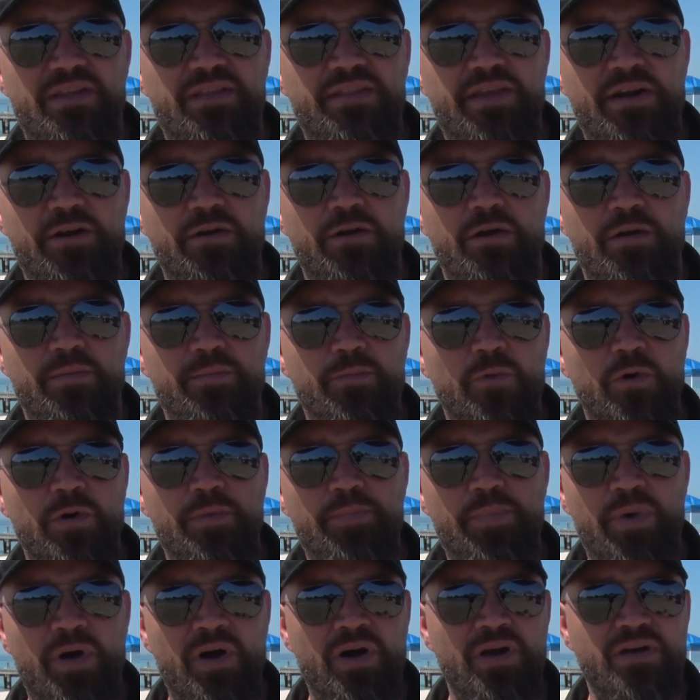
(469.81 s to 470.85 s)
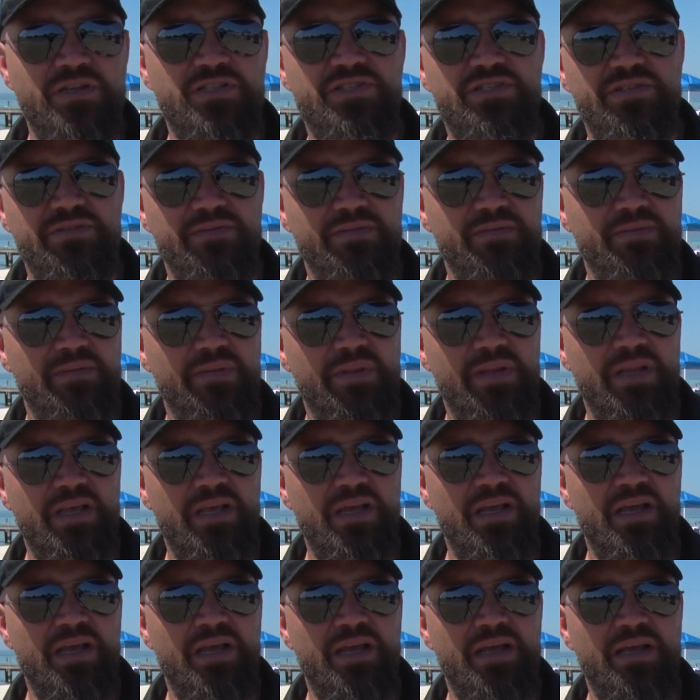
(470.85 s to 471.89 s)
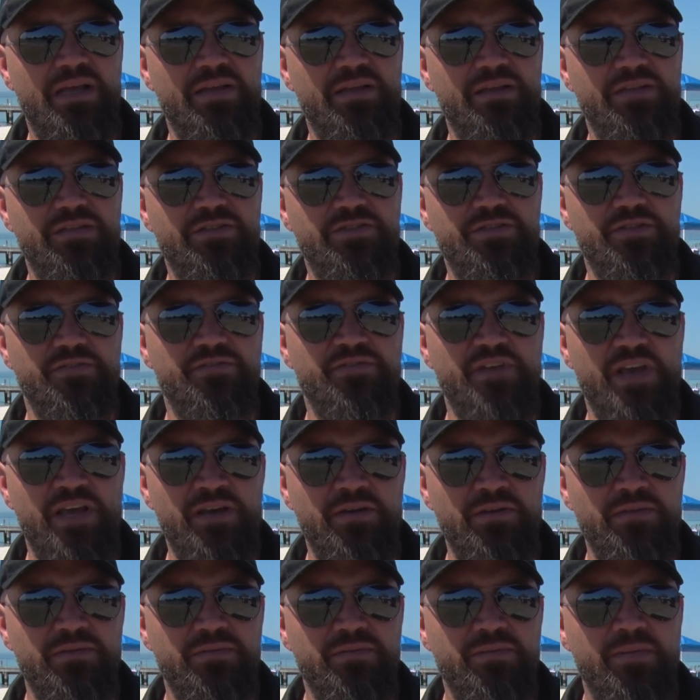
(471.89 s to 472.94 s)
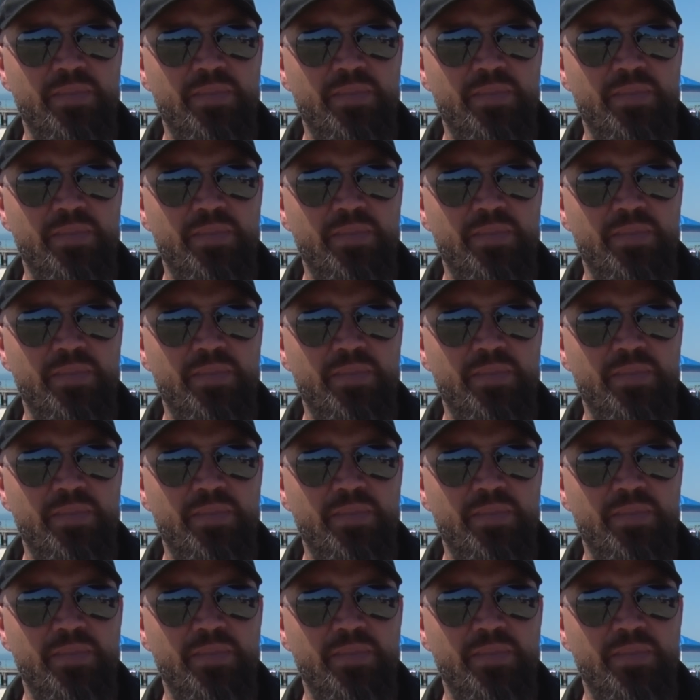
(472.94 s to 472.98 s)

There are more parts to fail.